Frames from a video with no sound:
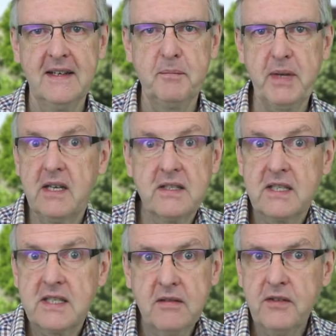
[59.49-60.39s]
because as
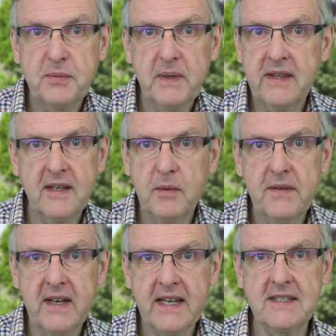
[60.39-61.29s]
soon as we think we've
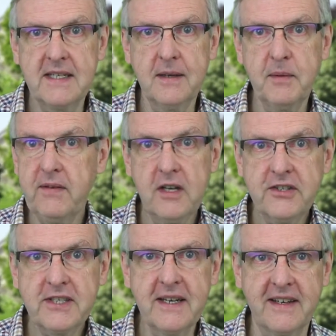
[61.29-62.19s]
licked it, we've
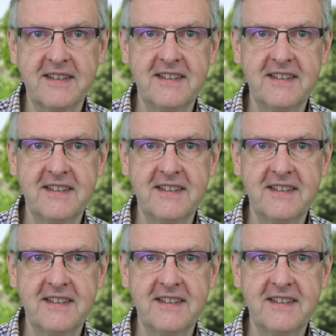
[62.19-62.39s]
lost it.